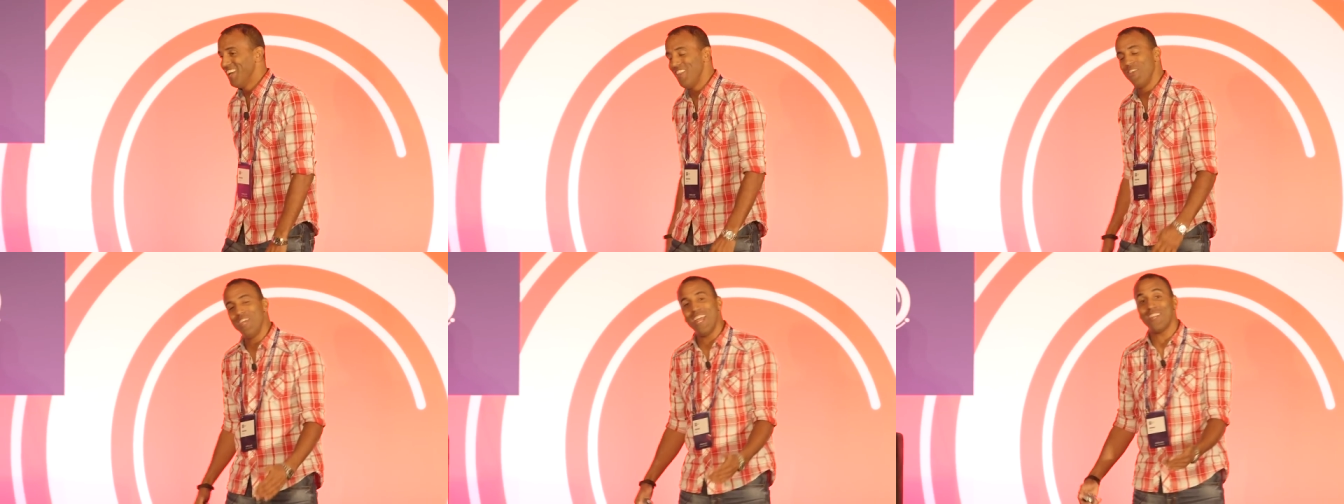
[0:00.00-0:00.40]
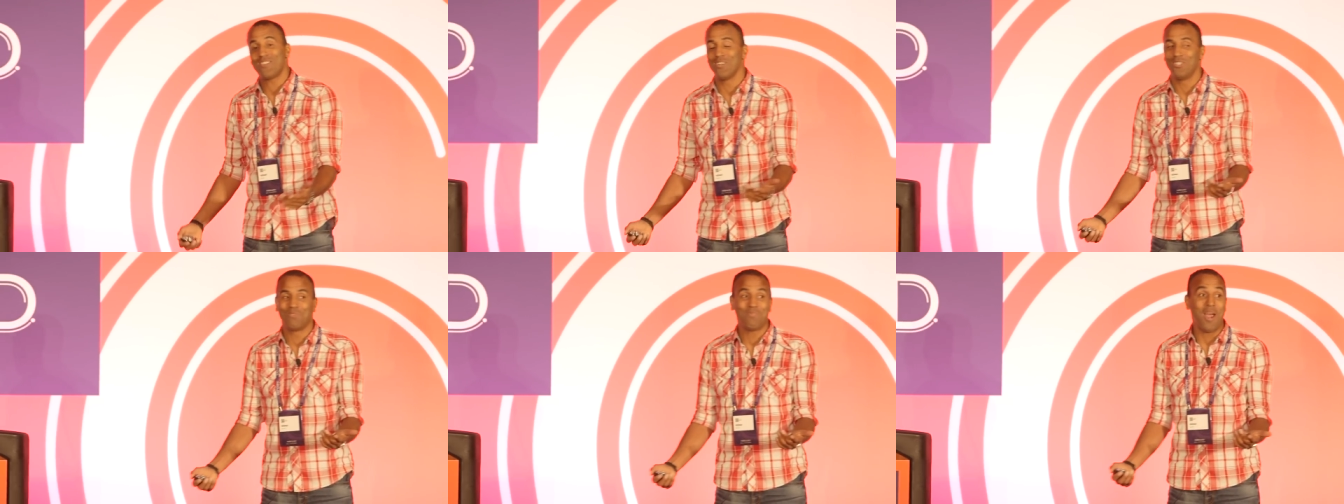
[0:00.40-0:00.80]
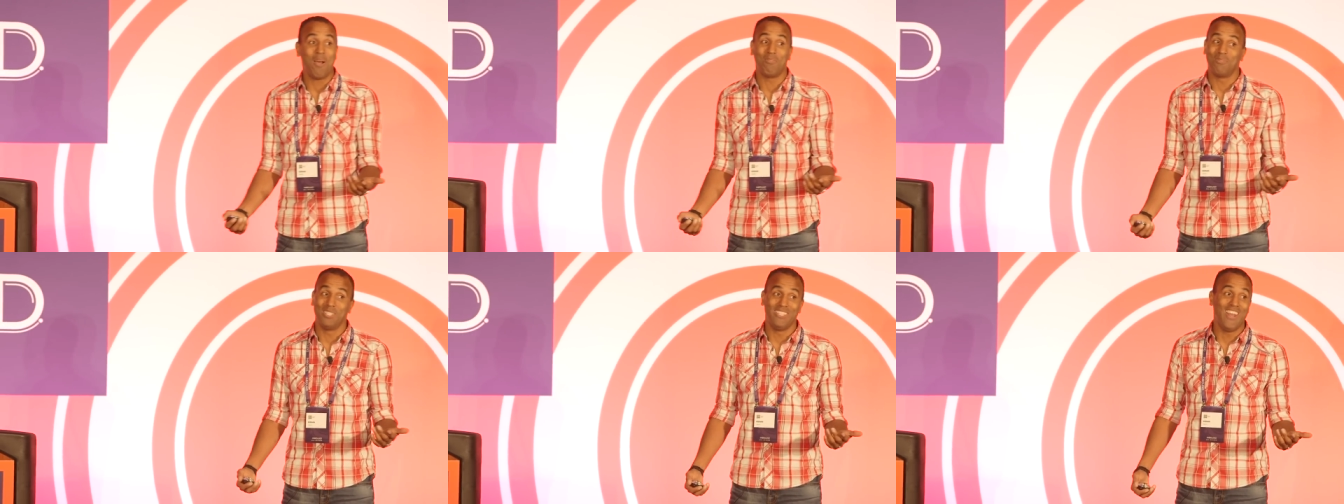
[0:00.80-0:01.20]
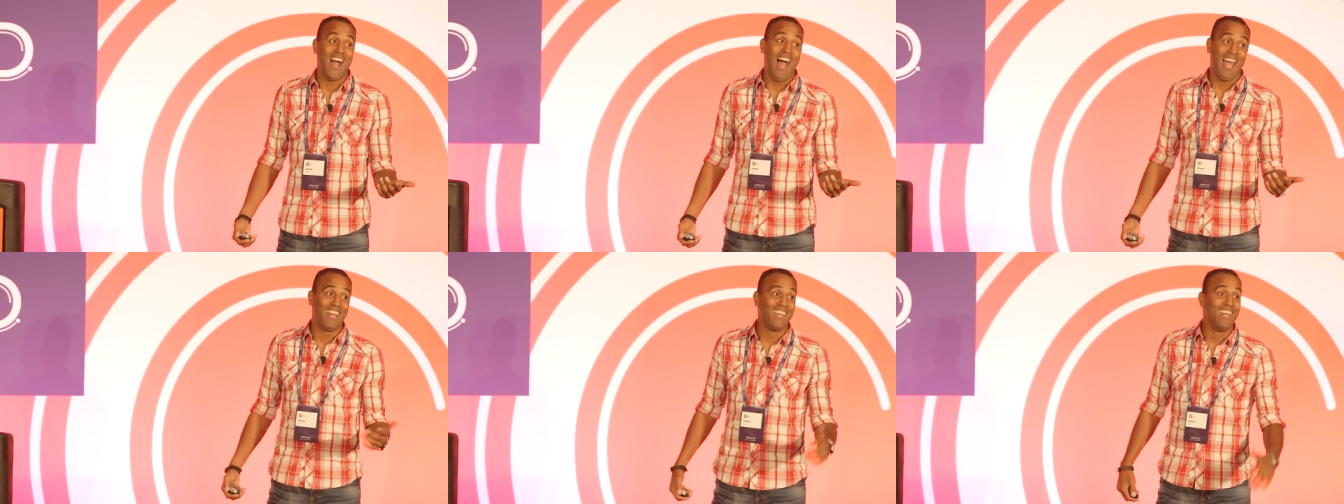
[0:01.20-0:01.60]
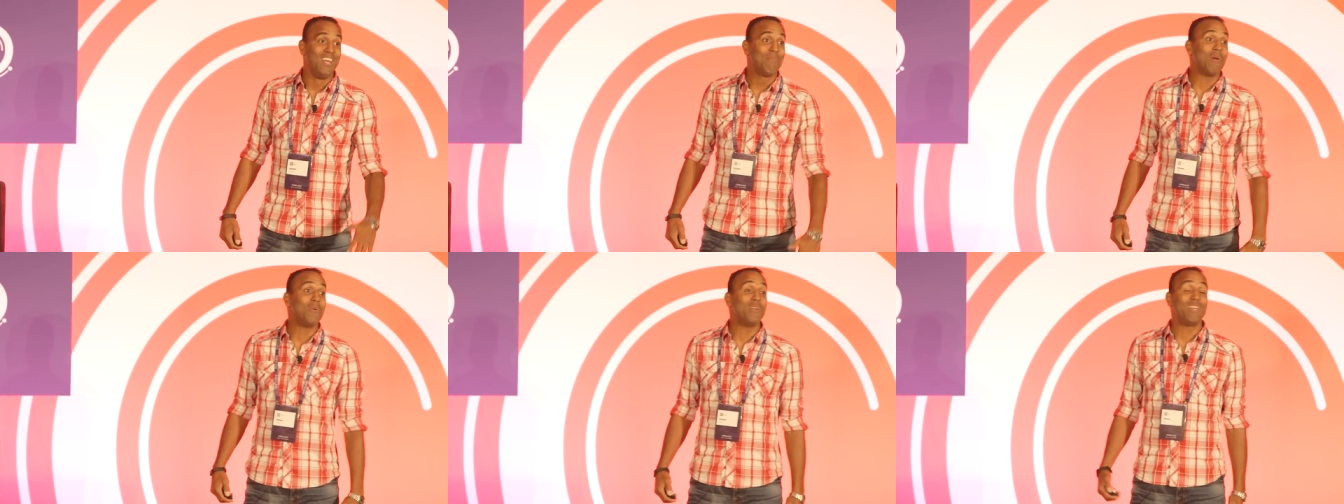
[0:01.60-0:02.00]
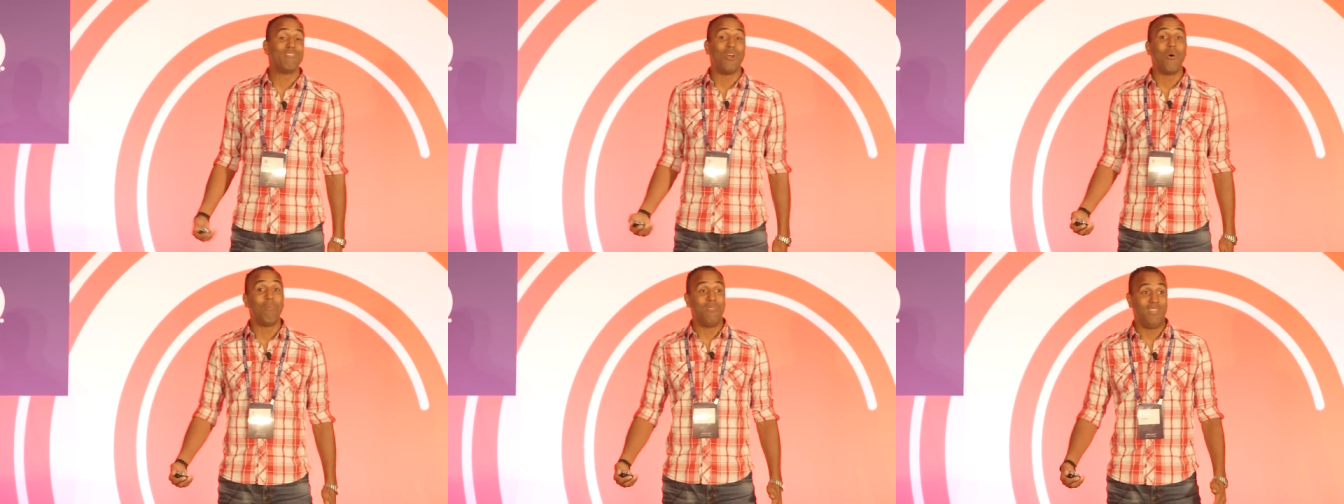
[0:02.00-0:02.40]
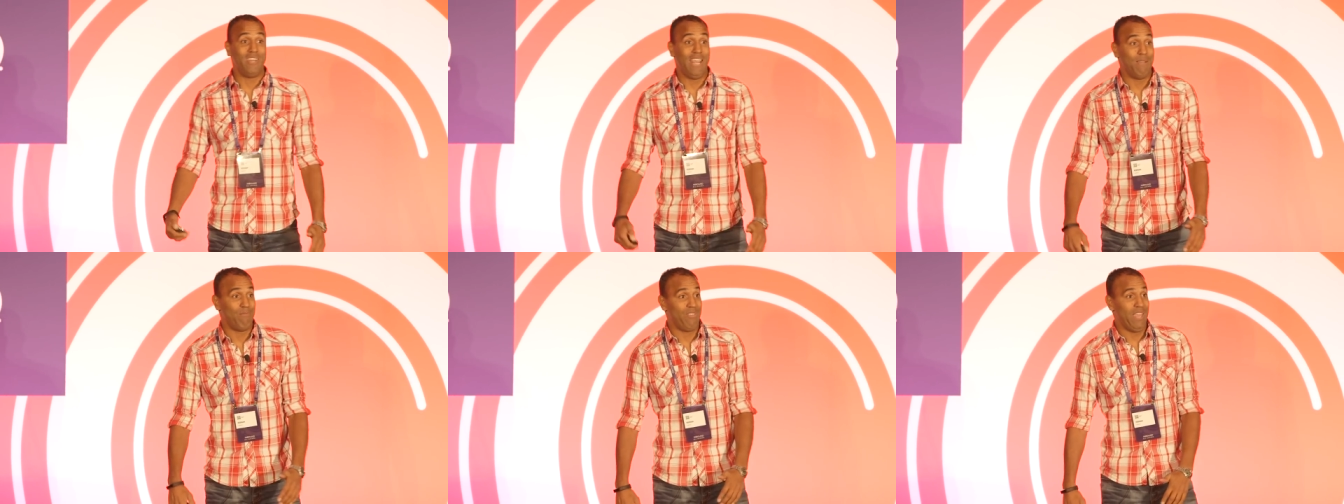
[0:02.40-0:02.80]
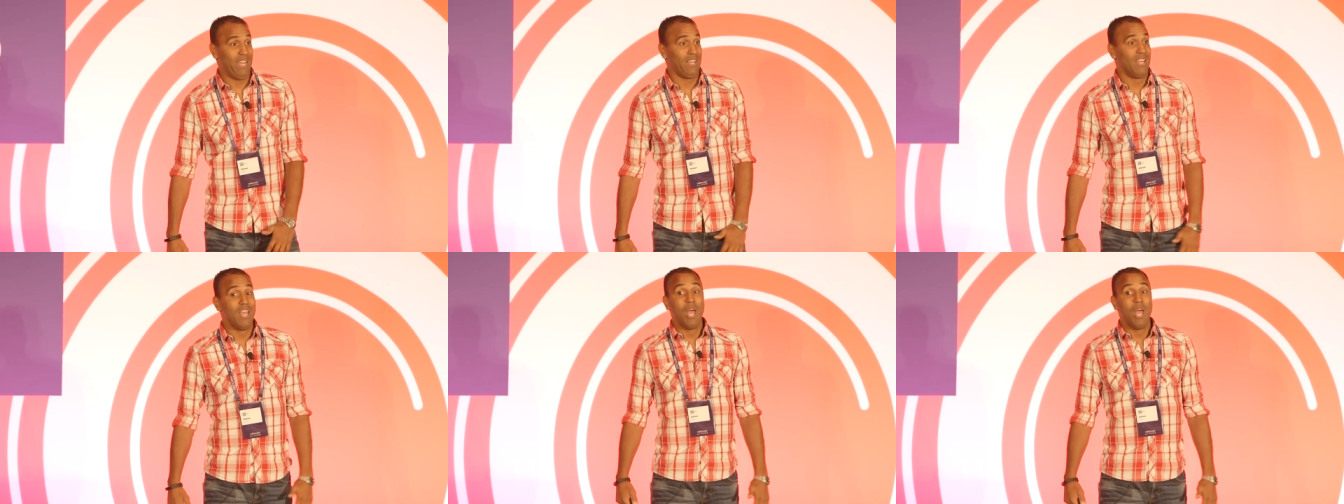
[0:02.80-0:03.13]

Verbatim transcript: The answer is probably not. Probably wouldn't even open the damn thing.